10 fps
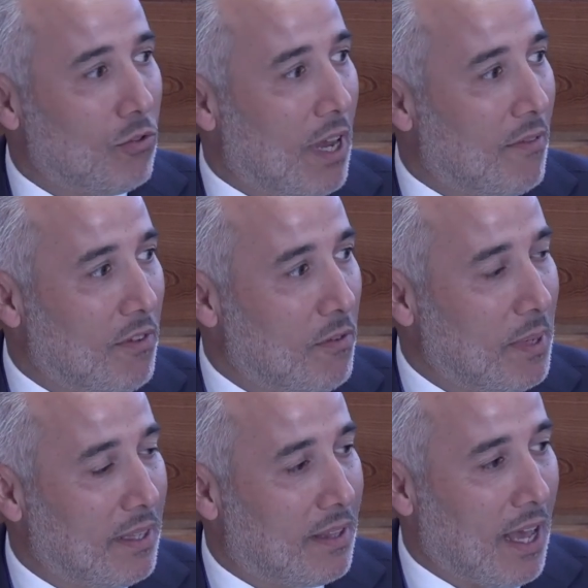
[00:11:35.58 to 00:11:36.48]

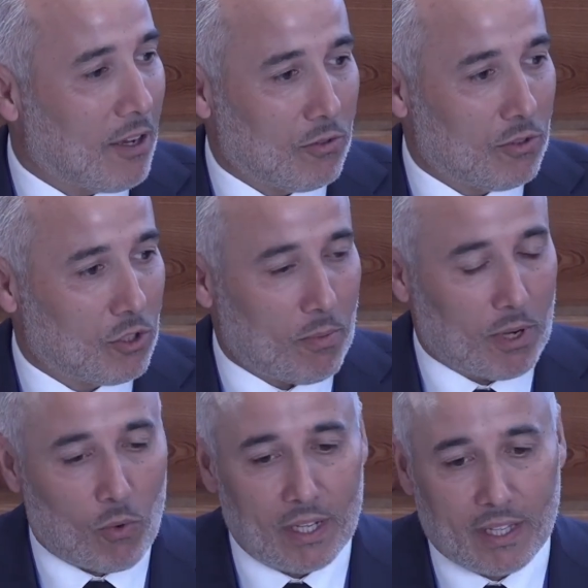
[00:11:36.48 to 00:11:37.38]
mountain and rural
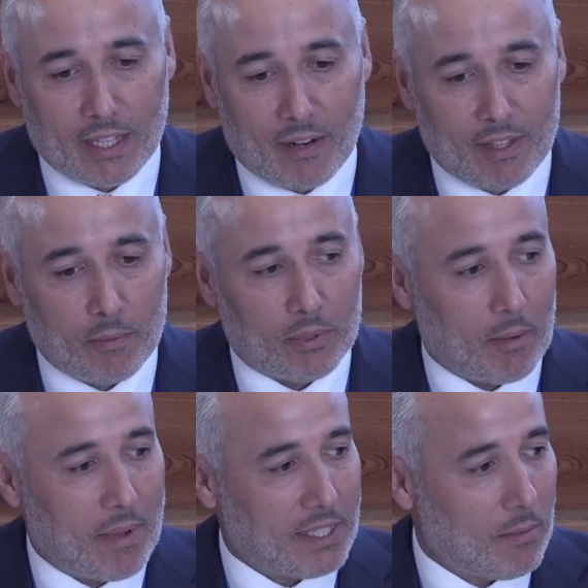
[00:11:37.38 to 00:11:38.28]
areas, uh,
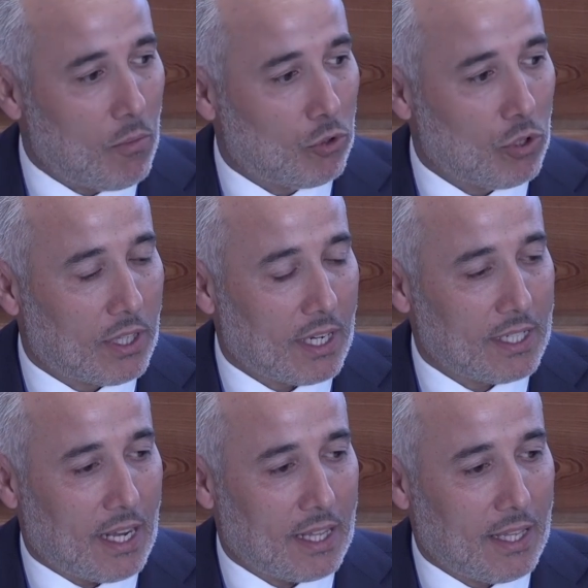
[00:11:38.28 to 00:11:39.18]
areas that have
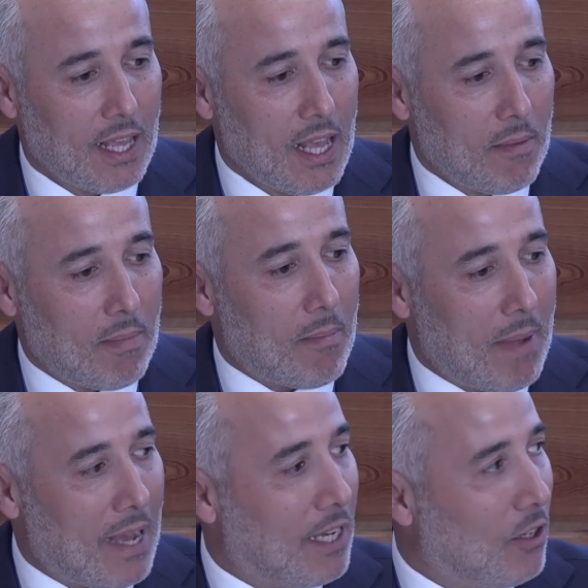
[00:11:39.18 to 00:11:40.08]
an amazing
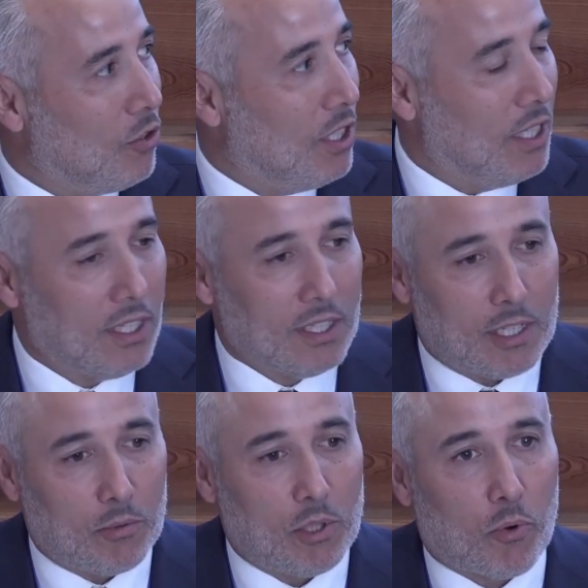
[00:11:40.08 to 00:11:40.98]
uh,
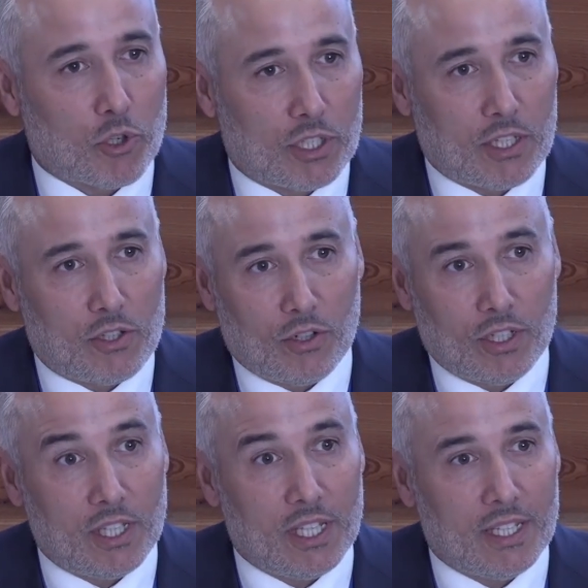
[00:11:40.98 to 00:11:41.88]
tourist
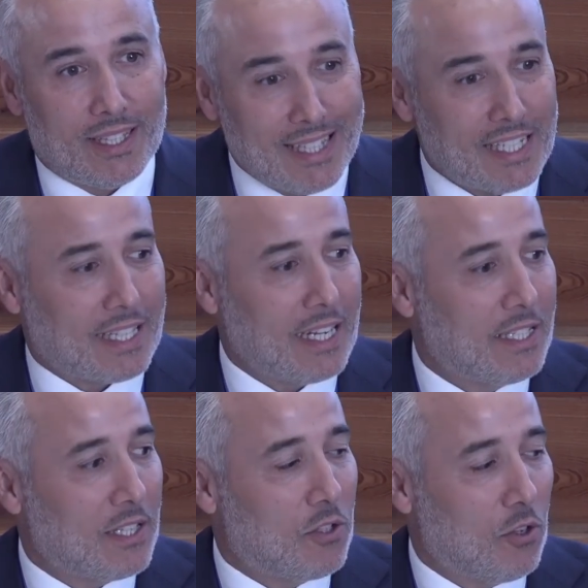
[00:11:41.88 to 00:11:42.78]
vocation that
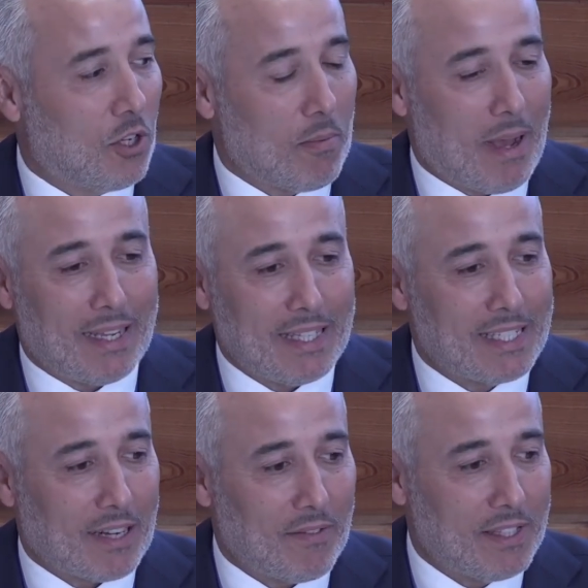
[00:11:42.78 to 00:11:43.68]
are rediscovered
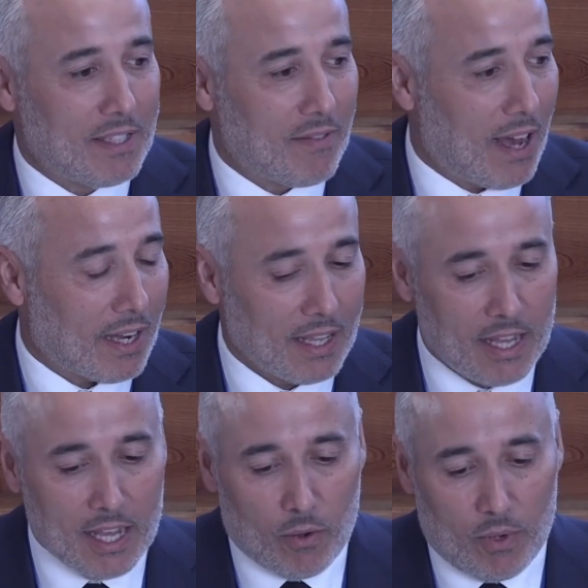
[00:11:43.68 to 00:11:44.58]
today has been
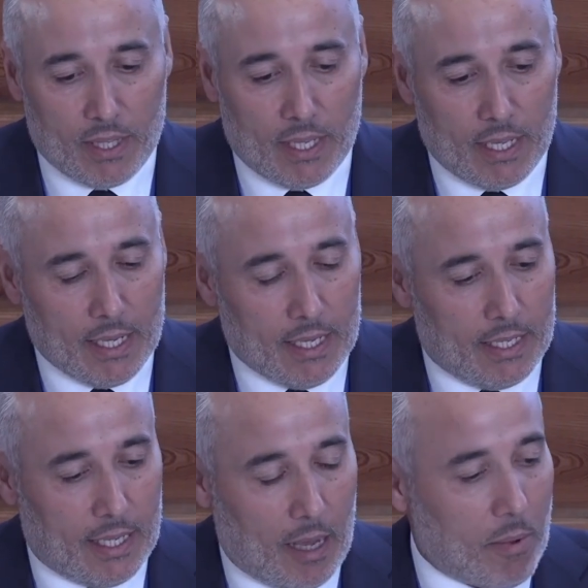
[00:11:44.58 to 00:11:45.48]
very beautiful
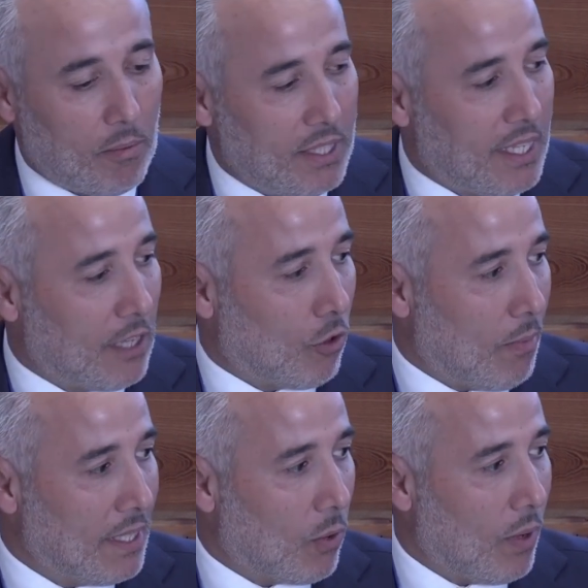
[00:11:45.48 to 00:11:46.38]
with a quality of
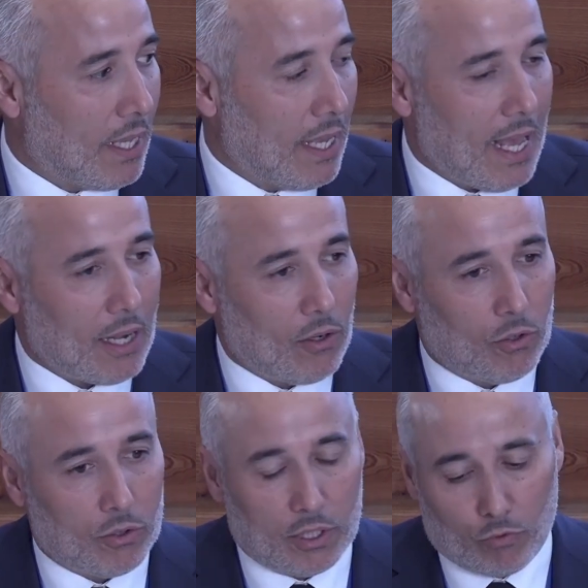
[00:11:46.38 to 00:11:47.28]
life that could be very
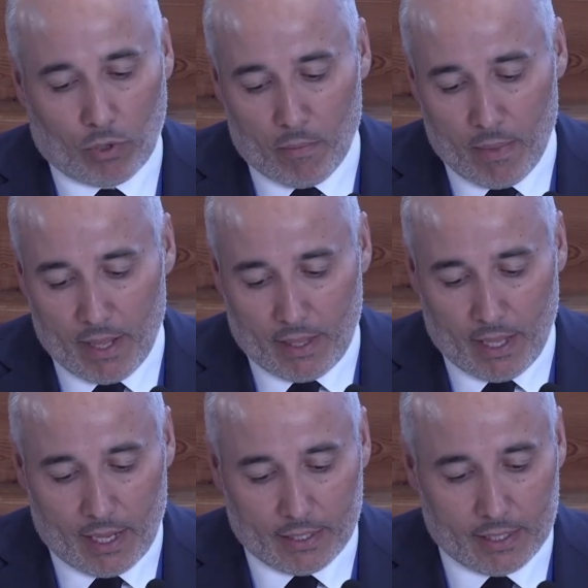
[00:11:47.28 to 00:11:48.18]
interesting,
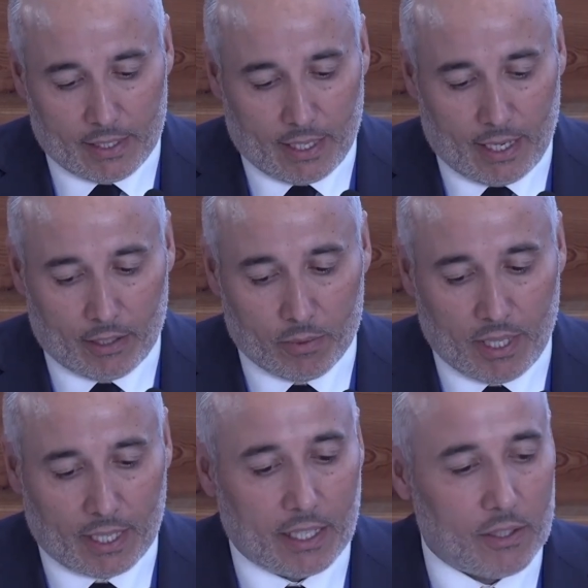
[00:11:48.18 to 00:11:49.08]
but they
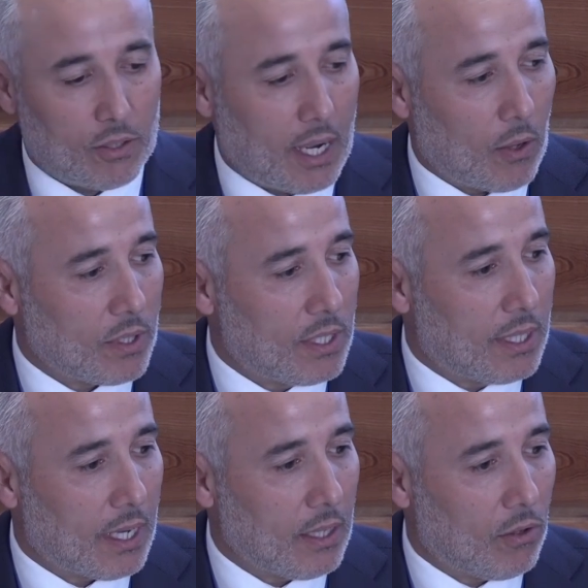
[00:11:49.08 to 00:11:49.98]
lack
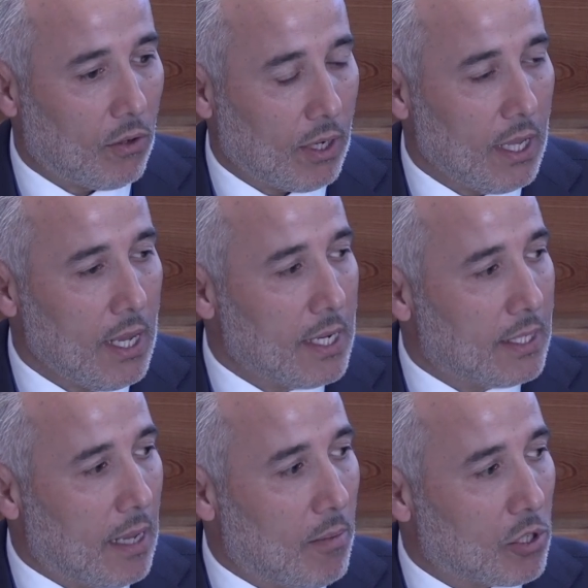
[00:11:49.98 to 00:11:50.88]
digitalization, but
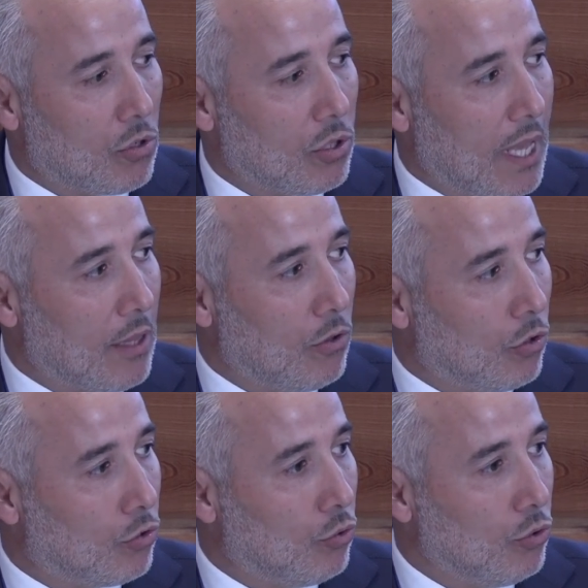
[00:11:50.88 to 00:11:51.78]
also several
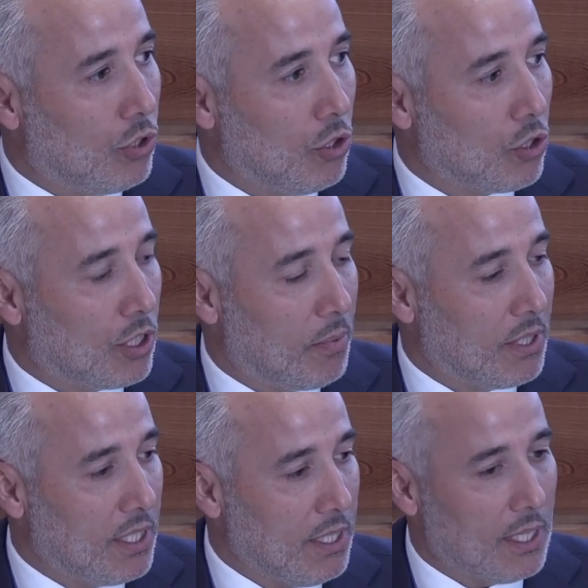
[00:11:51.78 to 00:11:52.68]
services are lacking.
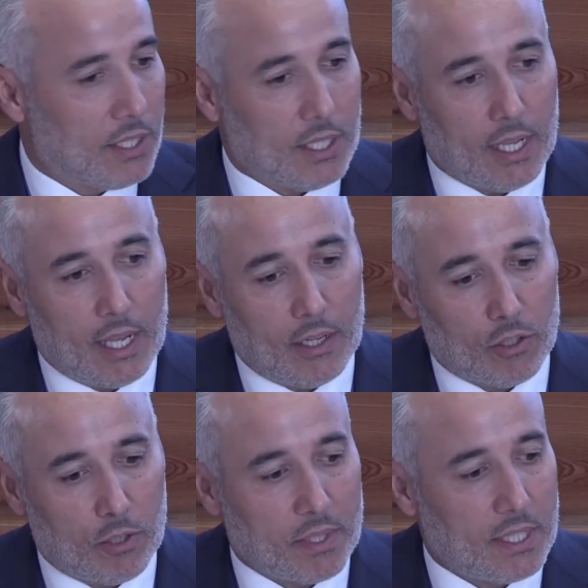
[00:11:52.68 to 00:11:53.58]
And so it's some
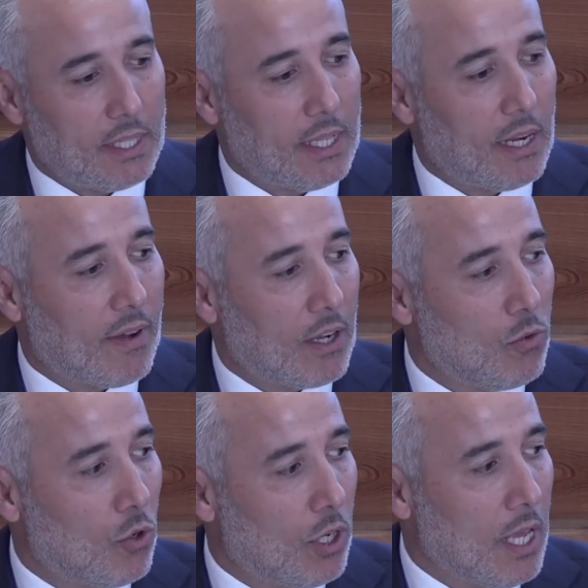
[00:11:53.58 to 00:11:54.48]
years now that we've
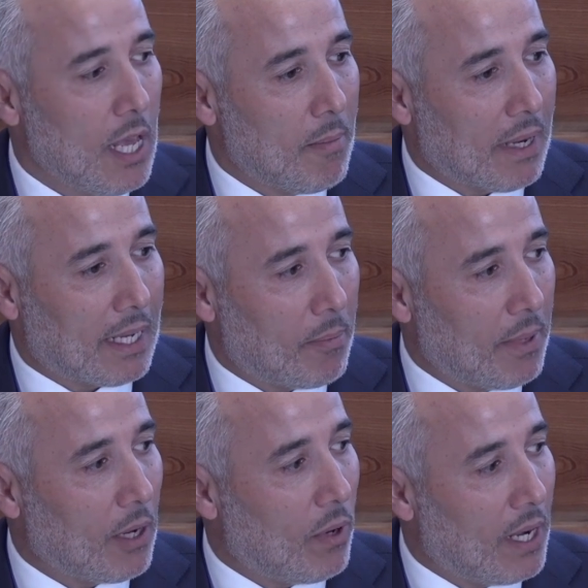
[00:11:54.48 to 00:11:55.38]
started
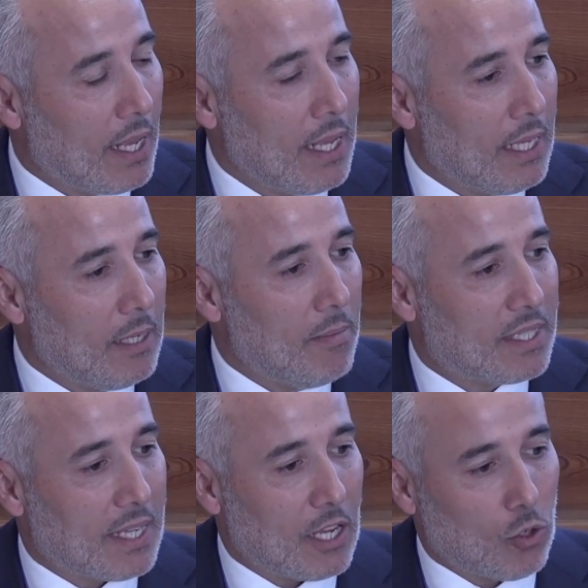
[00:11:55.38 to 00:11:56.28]

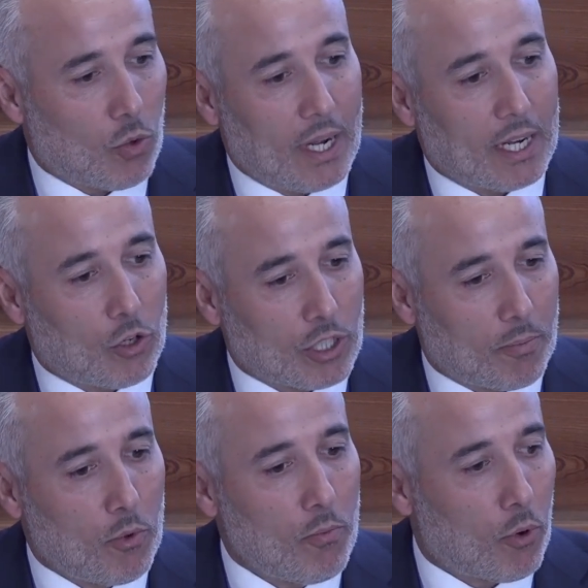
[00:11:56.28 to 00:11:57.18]
to pay
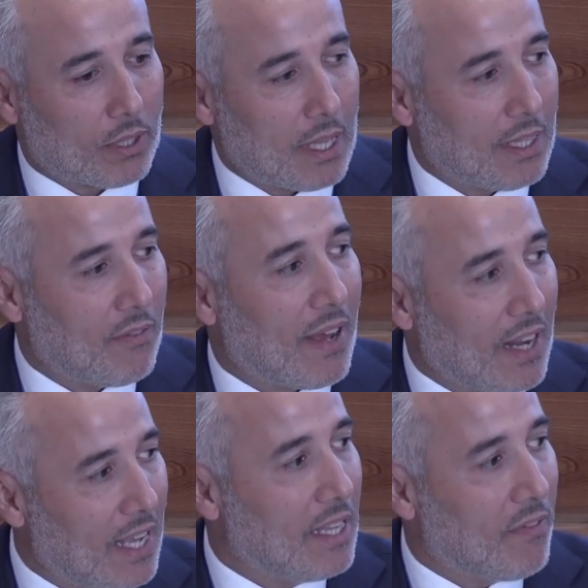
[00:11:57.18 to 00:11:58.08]
attention to these
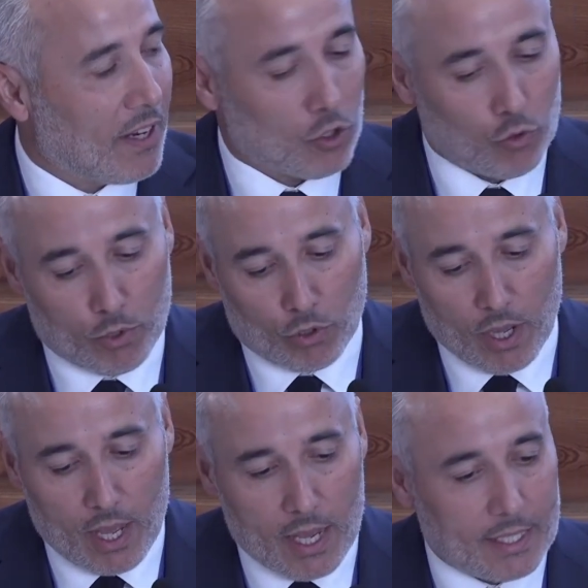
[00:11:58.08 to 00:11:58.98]
territories
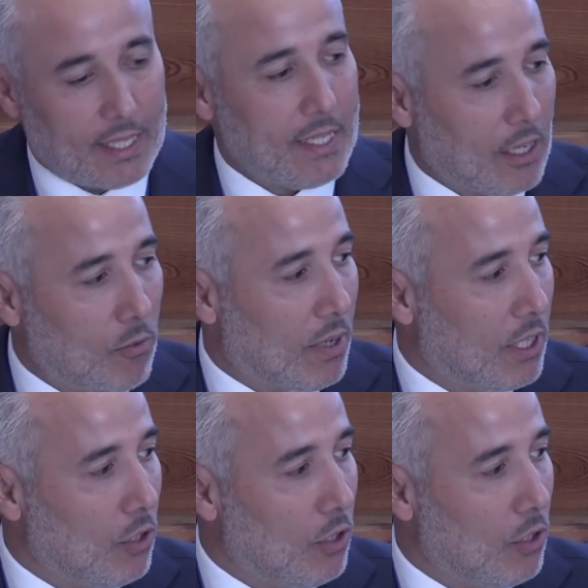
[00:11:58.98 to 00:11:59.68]
and we're